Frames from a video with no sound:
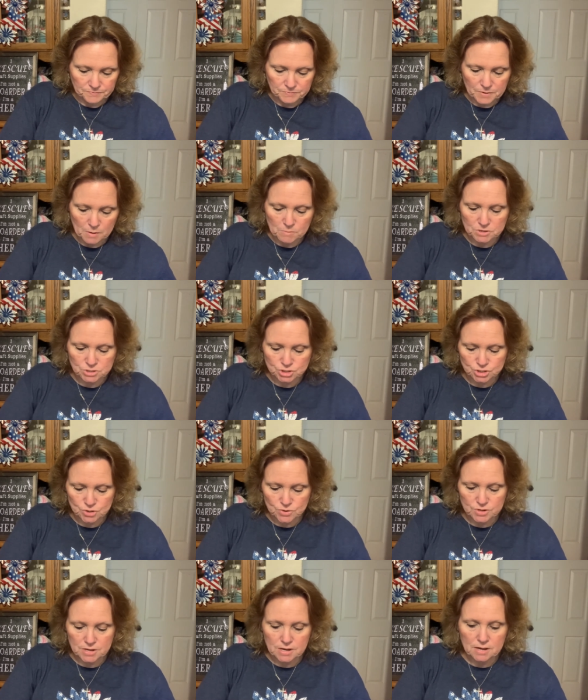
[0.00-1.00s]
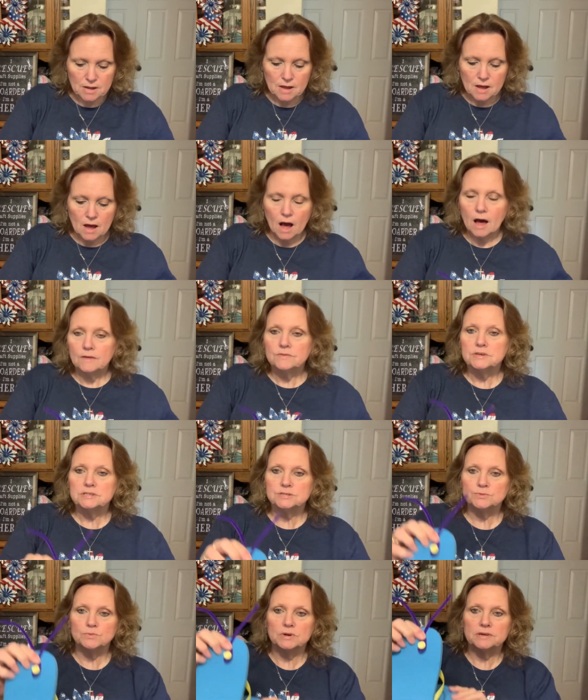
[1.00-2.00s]
I'm gonna show you on
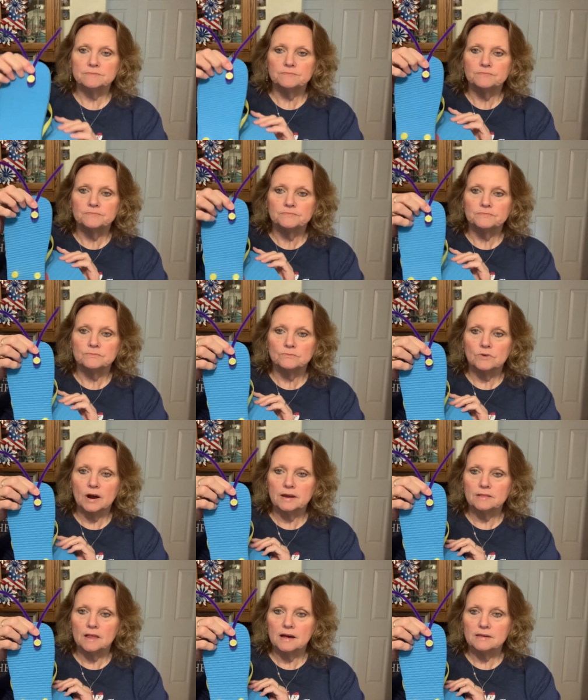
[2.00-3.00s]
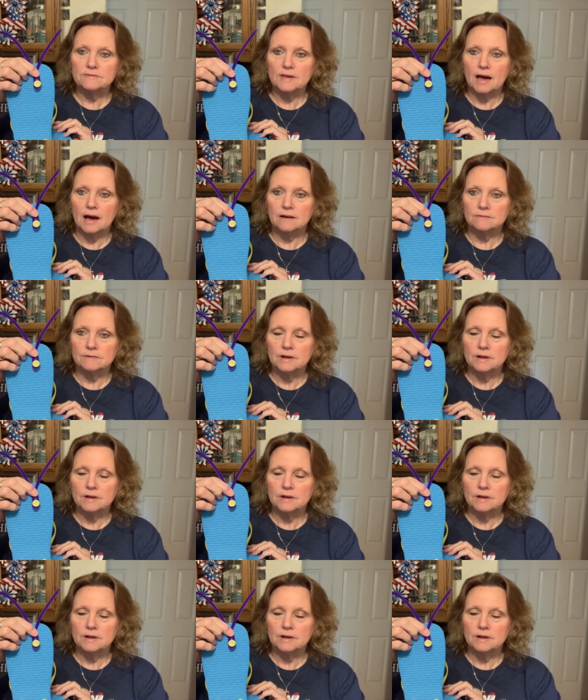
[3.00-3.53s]
this one, right like that.